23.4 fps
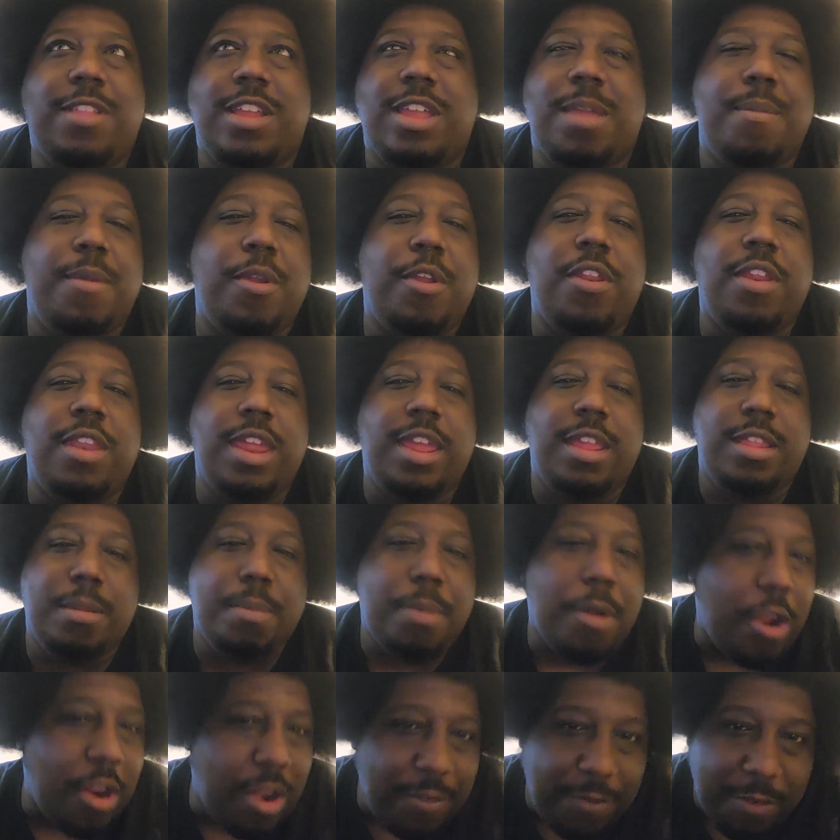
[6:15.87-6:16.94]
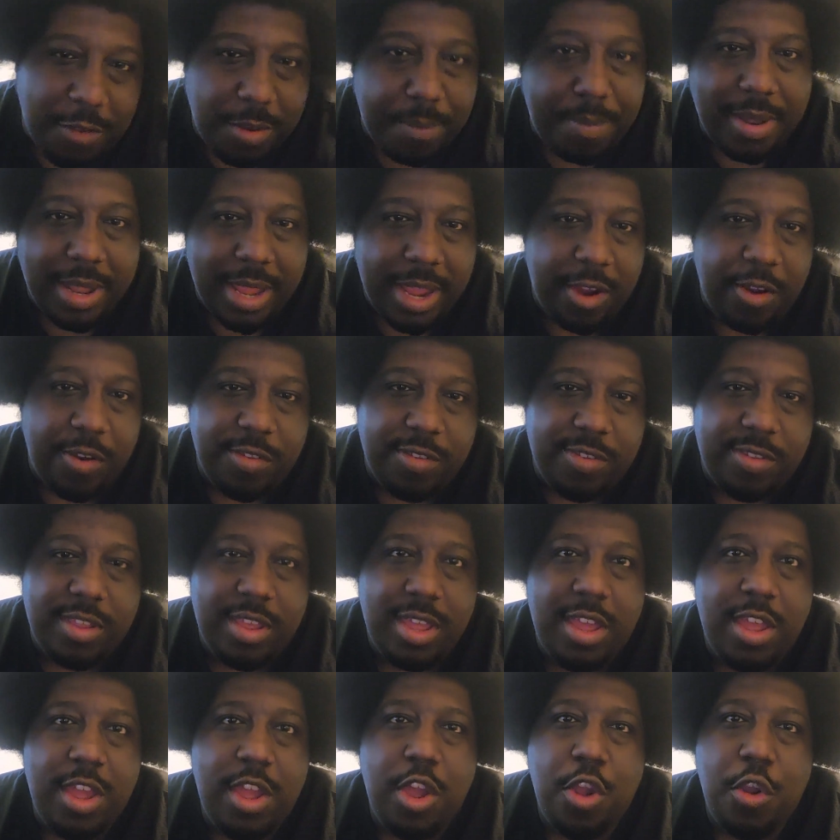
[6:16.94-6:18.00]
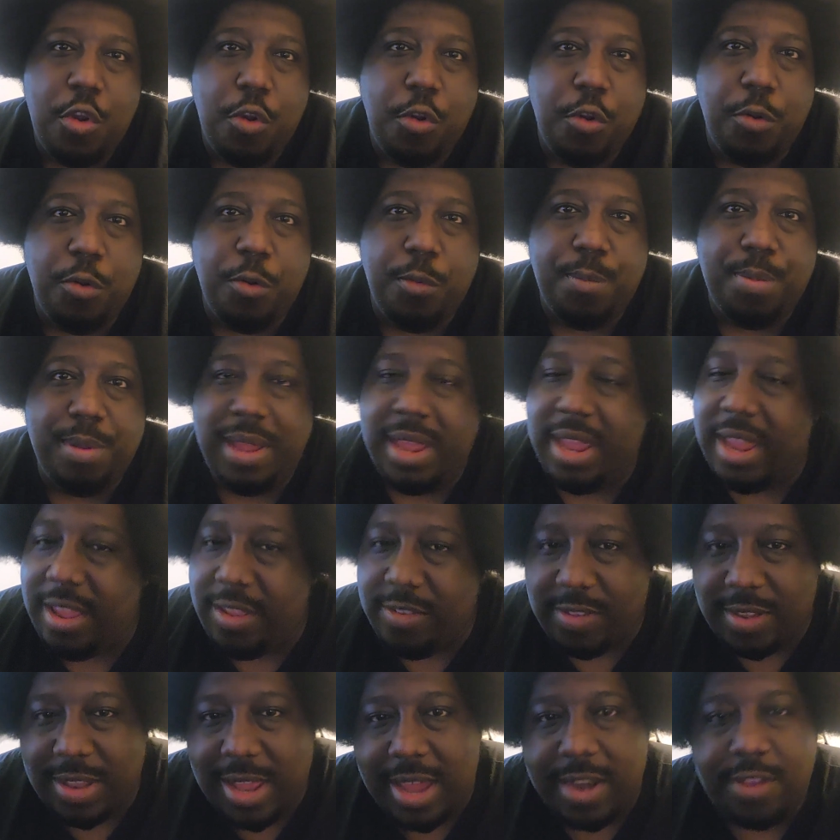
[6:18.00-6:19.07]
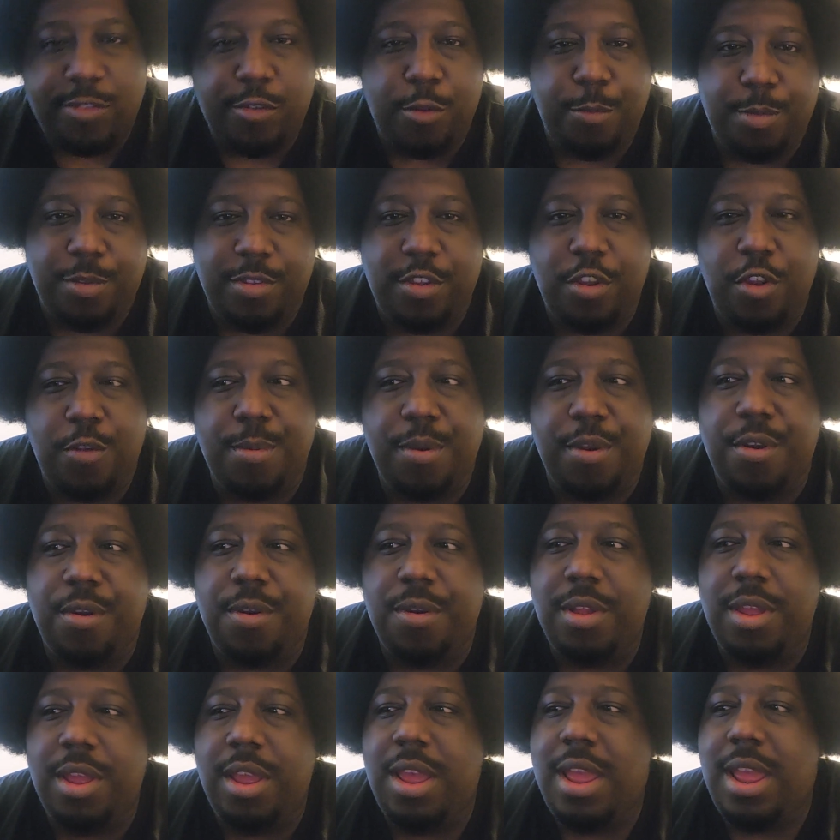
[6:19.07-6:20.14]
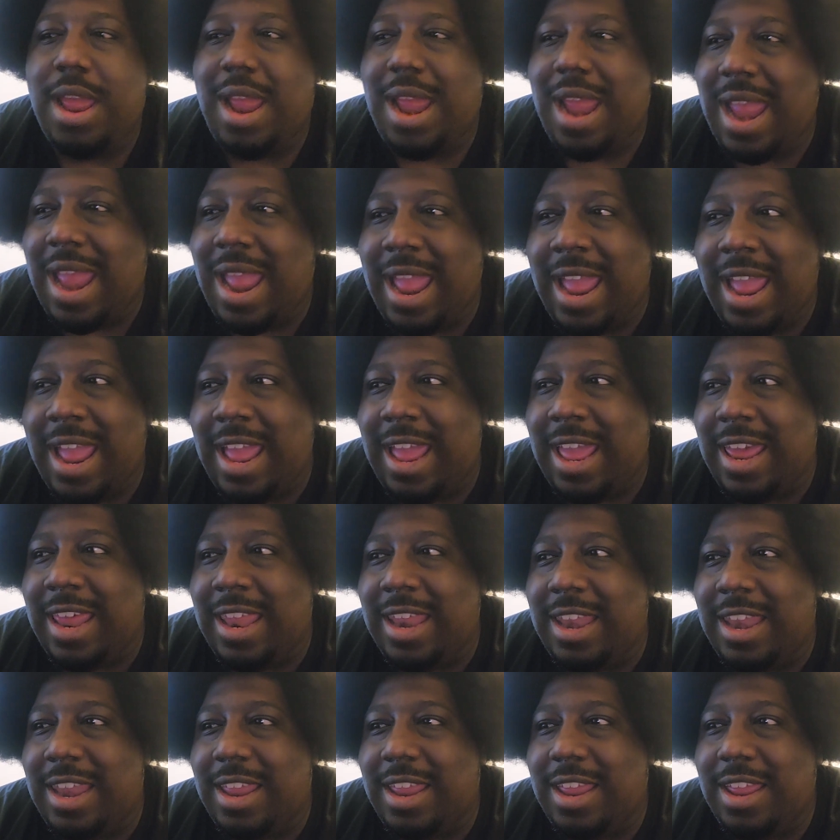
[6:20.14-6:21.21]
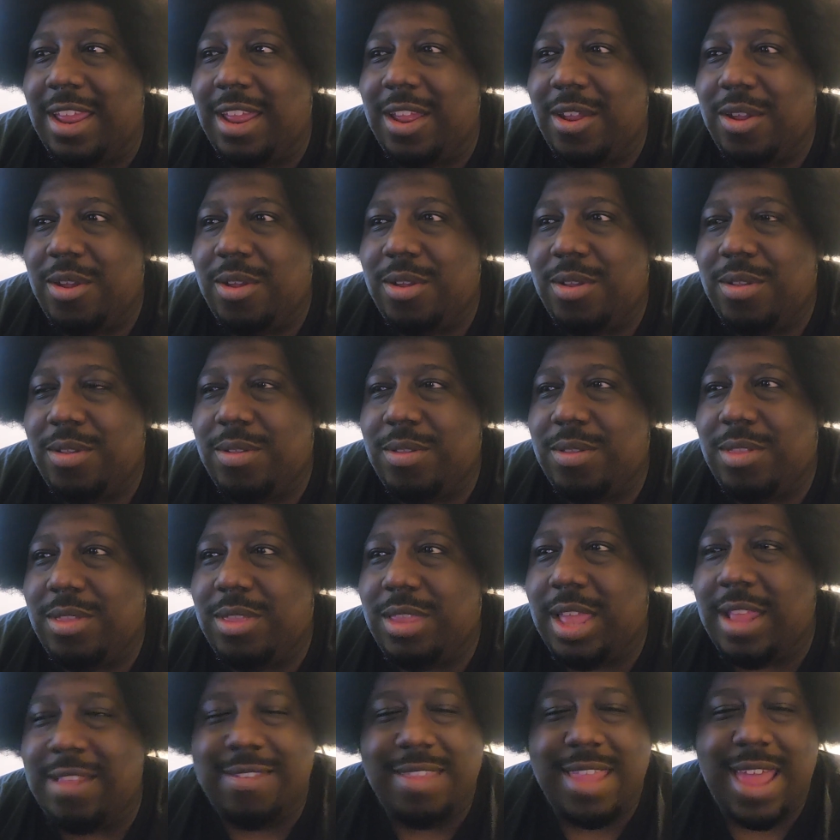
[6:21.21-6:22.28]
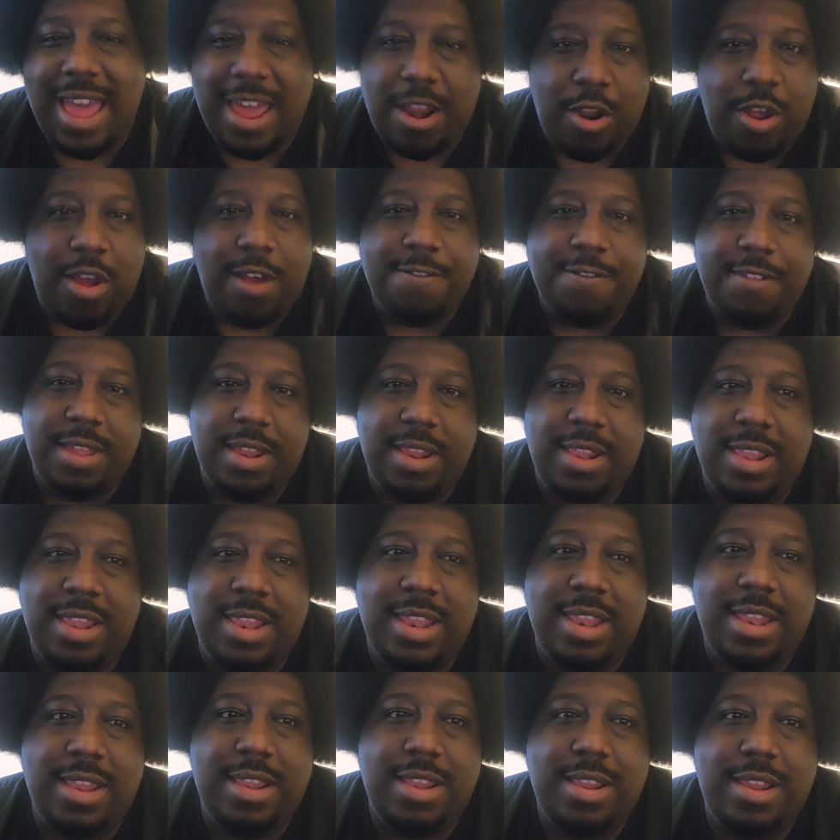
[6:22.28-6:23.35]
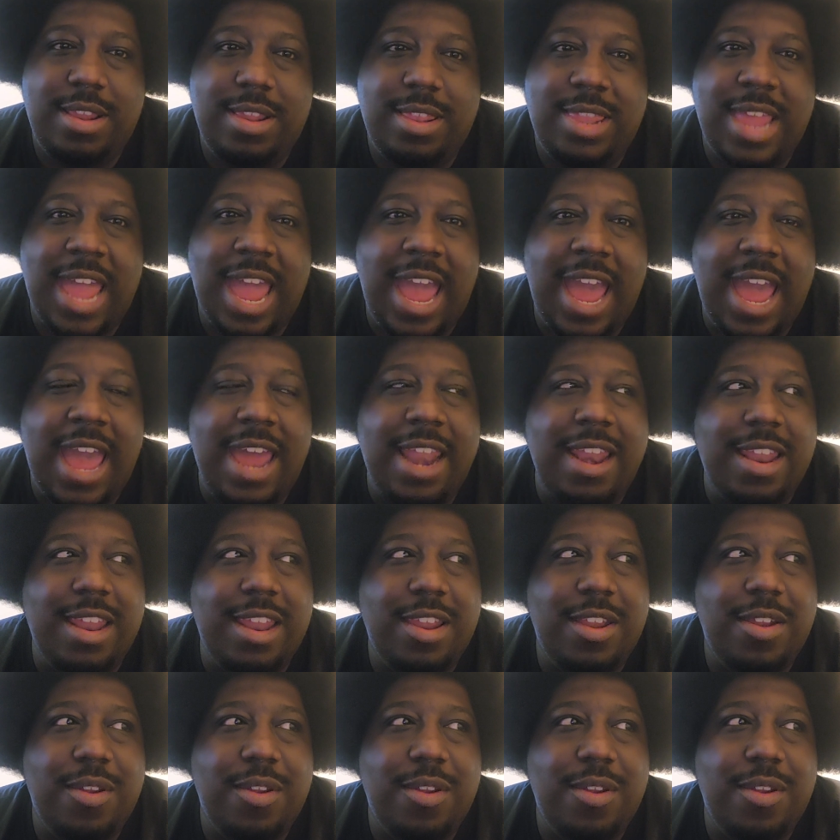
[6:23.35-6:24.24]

community. It's a party for the players who plays a lot of Super Turbo, and it's not often that